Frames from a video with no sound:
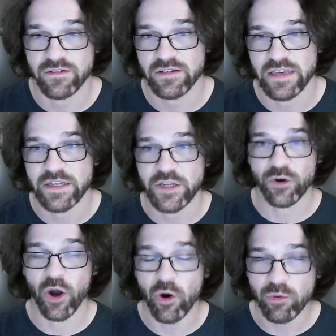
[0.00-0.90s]
in your
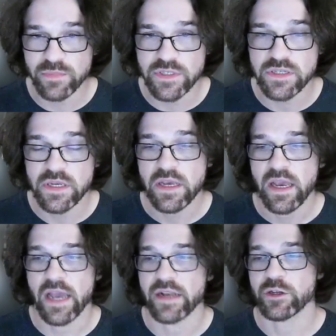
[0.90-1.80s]
homes
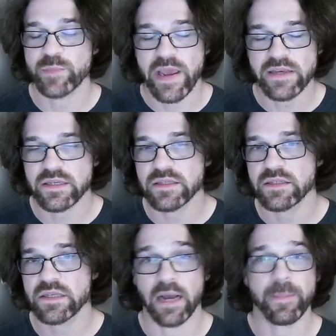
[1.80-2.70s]
and your
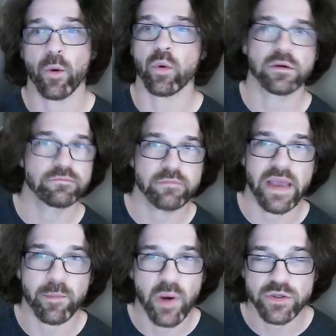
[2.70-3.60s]
spaces, or
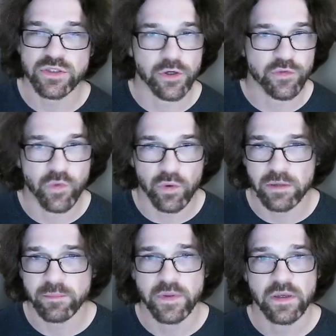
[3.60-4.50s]
make a post on our
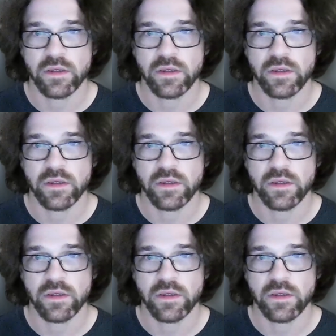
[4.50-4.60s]
forum.